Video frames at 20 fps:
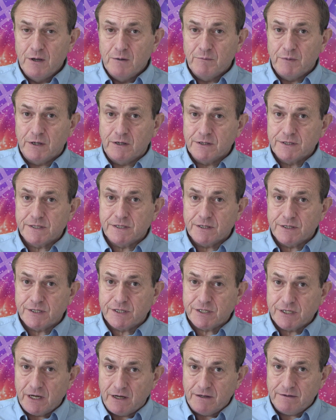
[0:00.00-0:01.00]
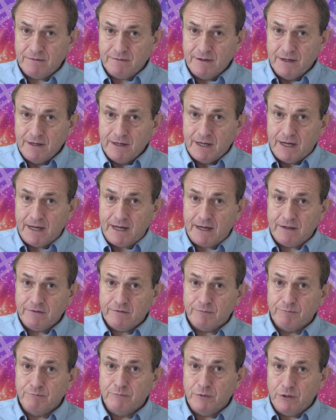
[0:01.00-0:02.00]
because the Sun
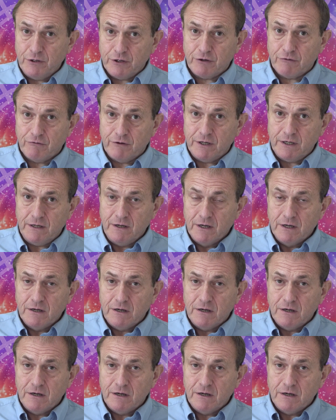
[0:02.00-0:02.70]
and Mercury